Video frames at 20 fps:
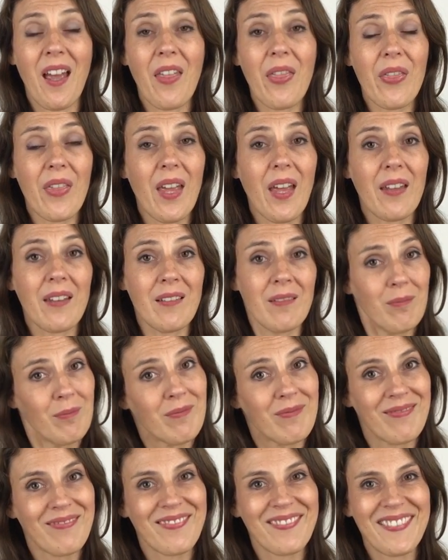And
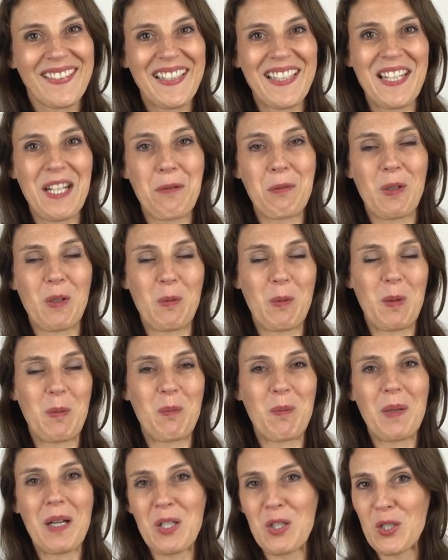then it will
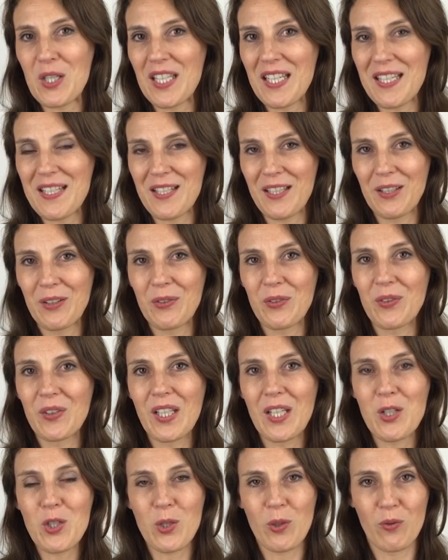be much easier
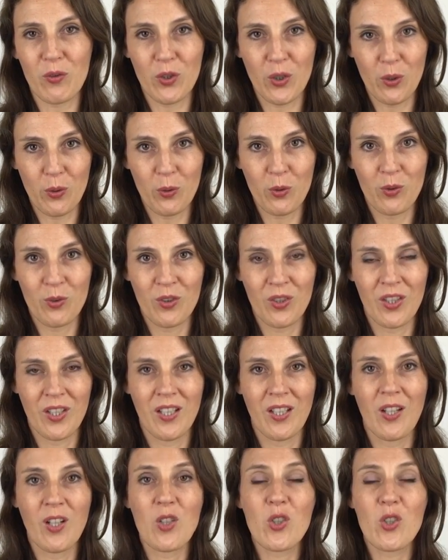for each of you